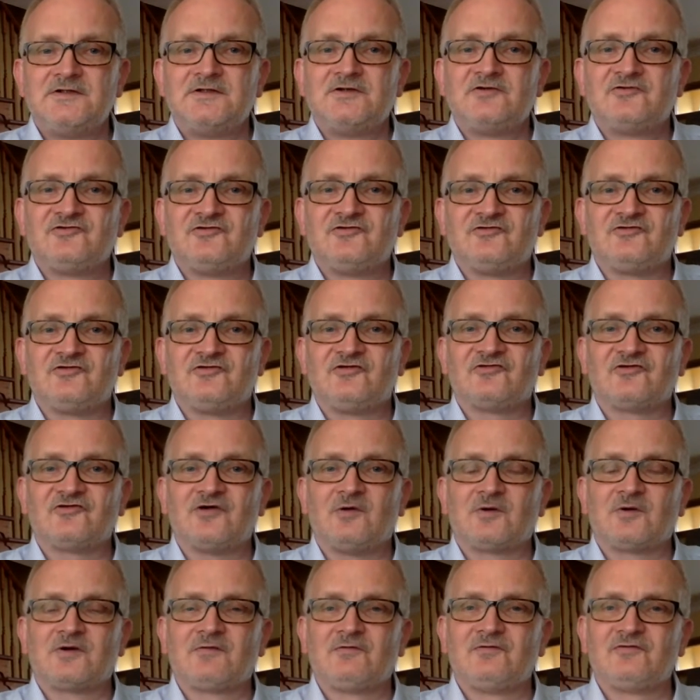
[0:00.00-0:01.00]
She's just
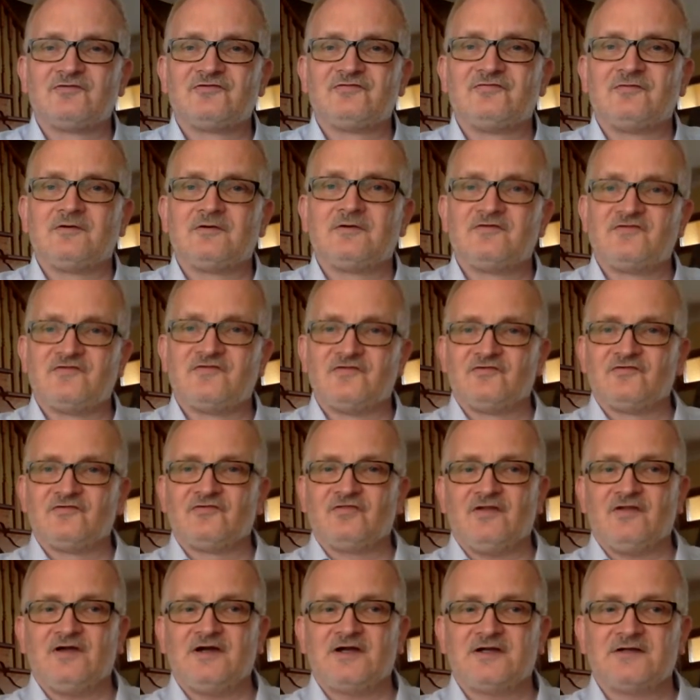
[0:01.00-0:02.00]
got one of those voices
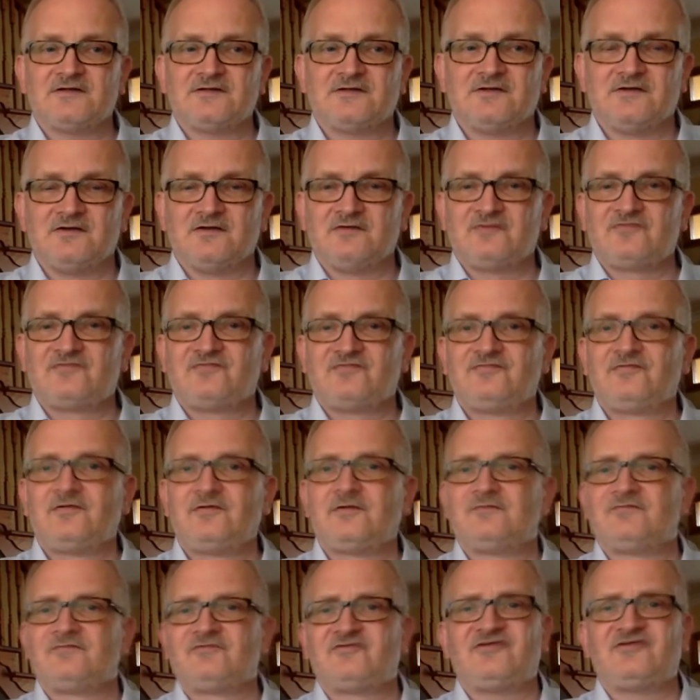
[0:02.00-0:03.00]
that is full
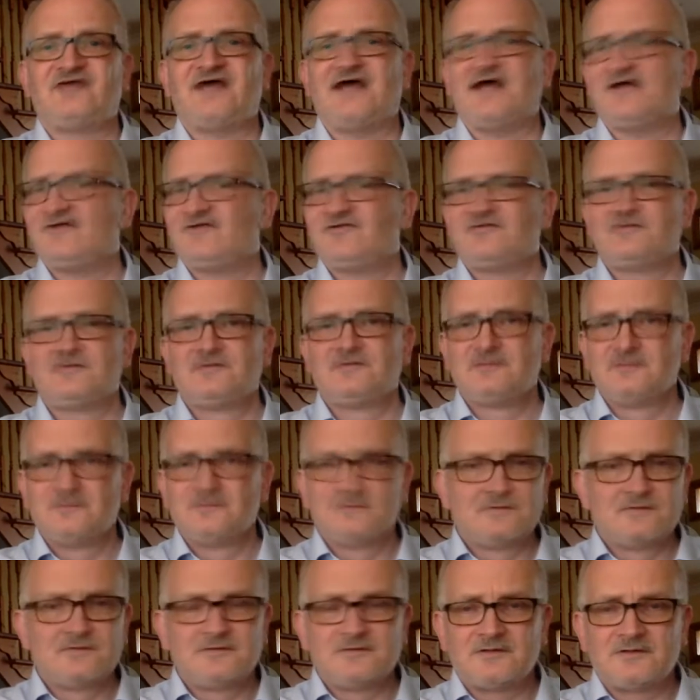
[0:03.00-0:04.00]
of sass.
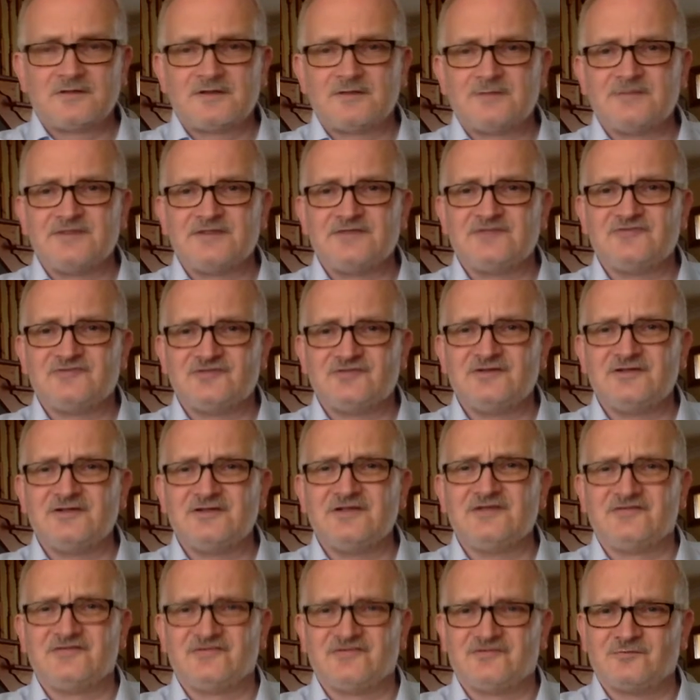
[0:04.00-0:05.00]
I mean, she
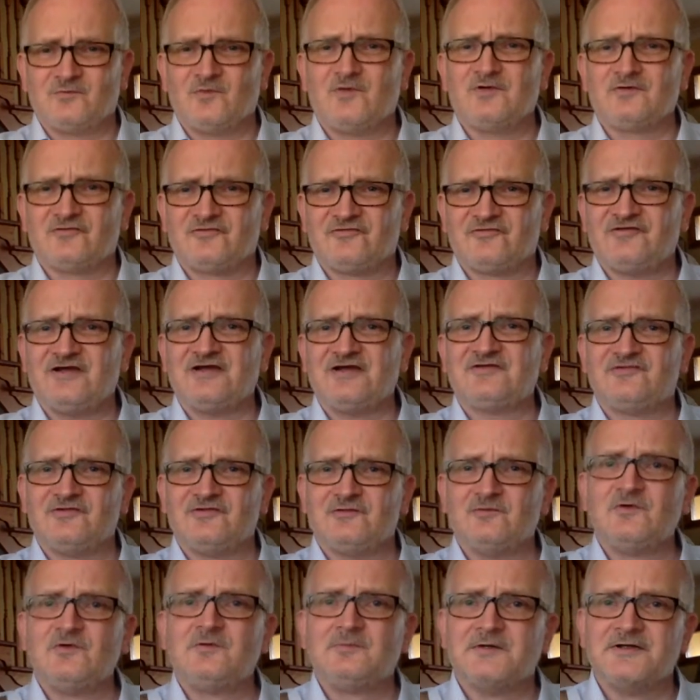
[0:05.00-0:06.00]
is one sassy
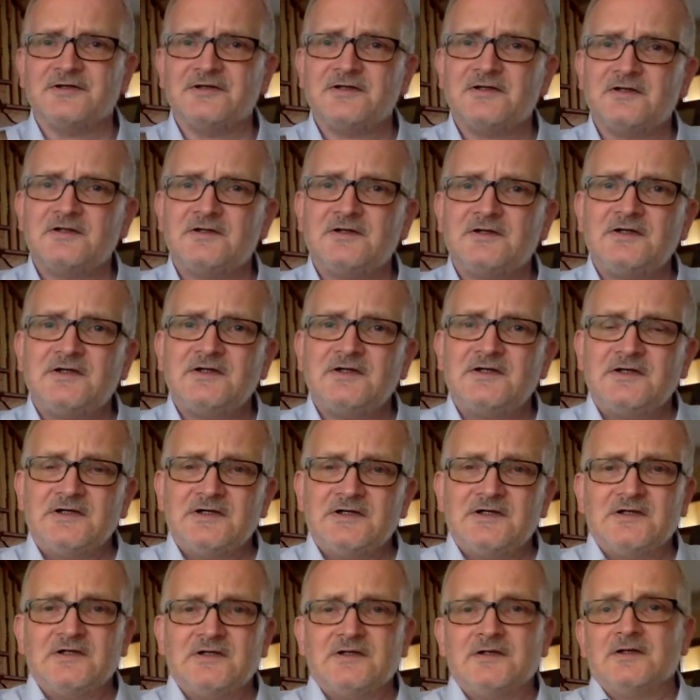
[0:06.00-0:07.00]
woman.
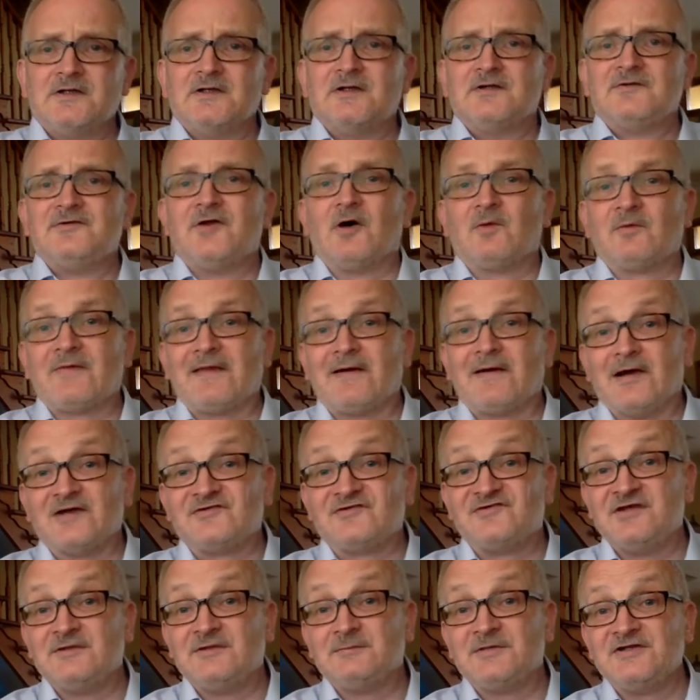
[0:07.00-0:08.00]
Not without her
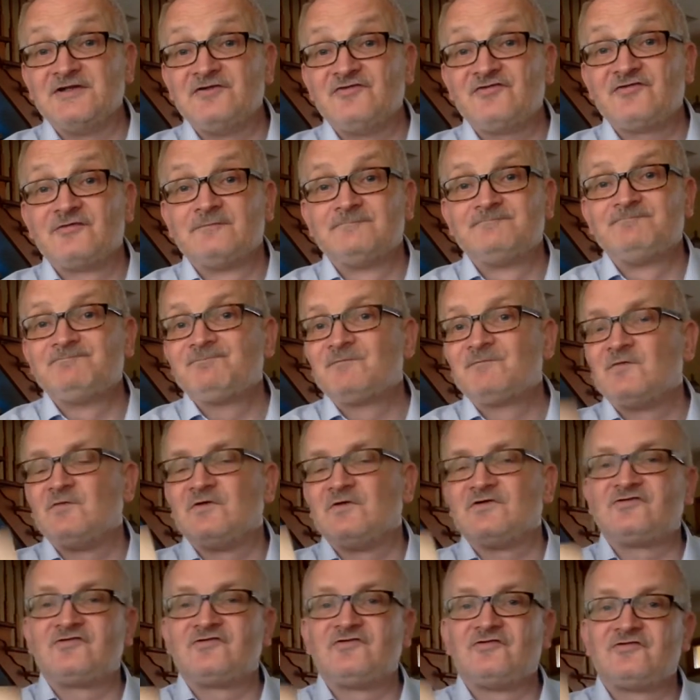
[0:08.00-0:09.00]
demons,
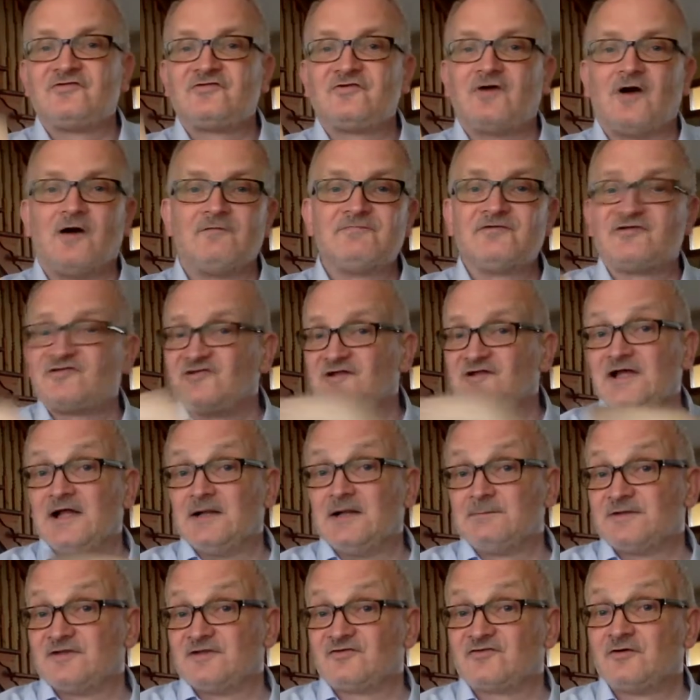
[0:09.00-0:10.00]
which has obviously
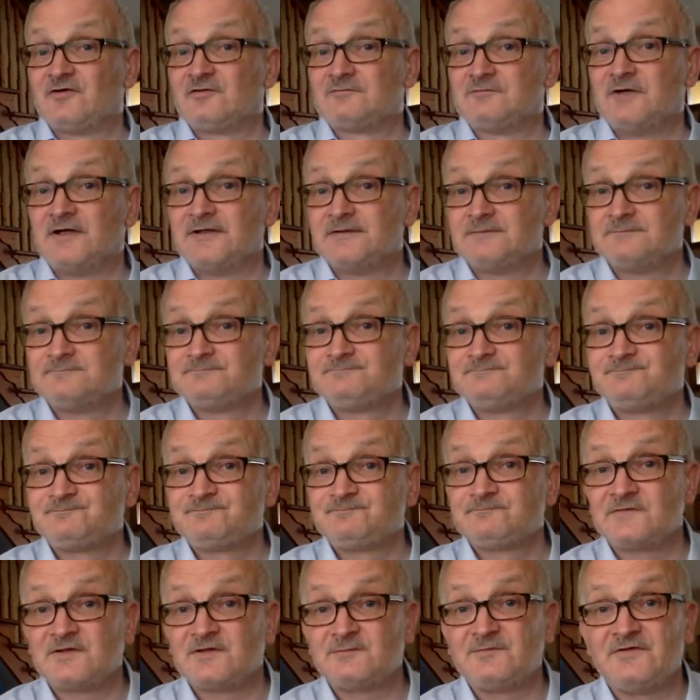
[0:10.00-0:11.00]
helped her songwriting.
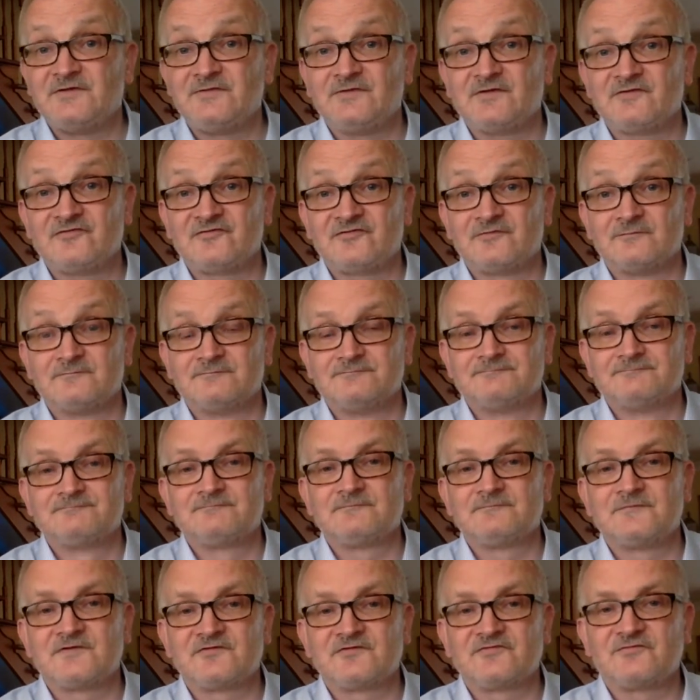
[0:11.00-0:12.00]
I mean, there's some
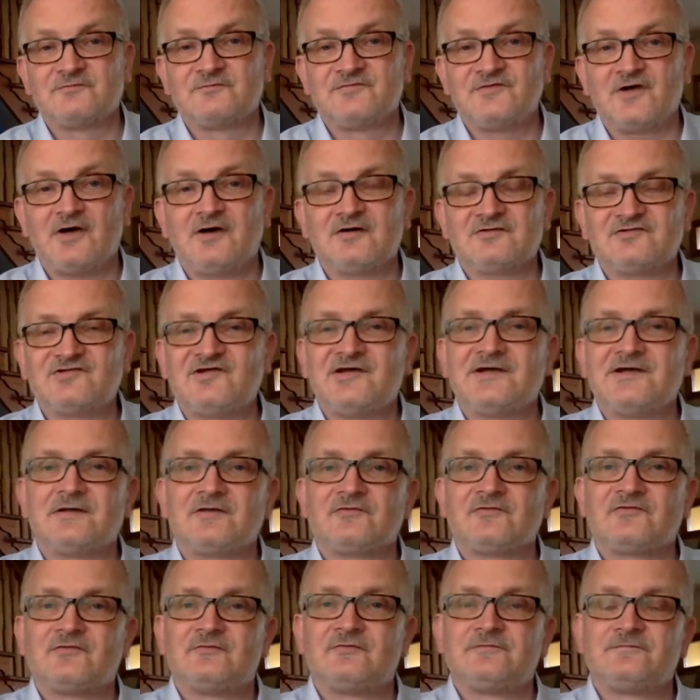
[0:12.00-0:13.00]
dark
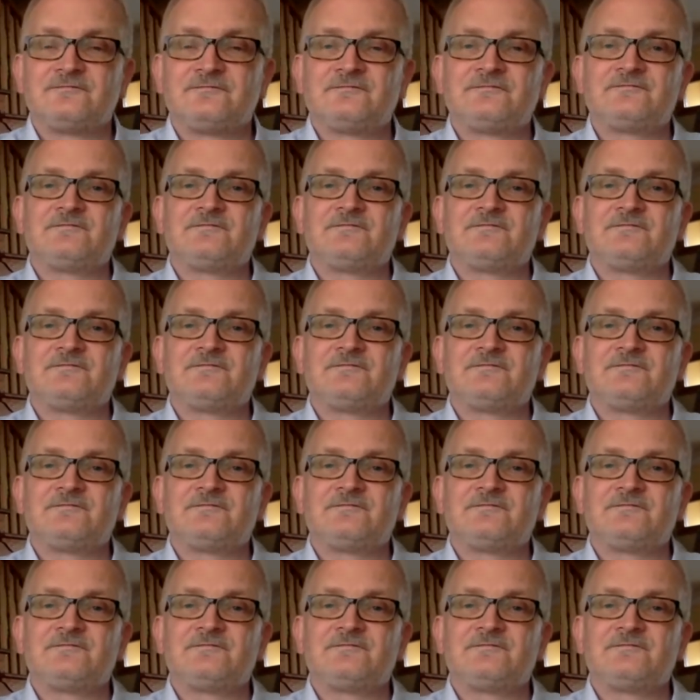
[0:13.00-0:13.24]
tales of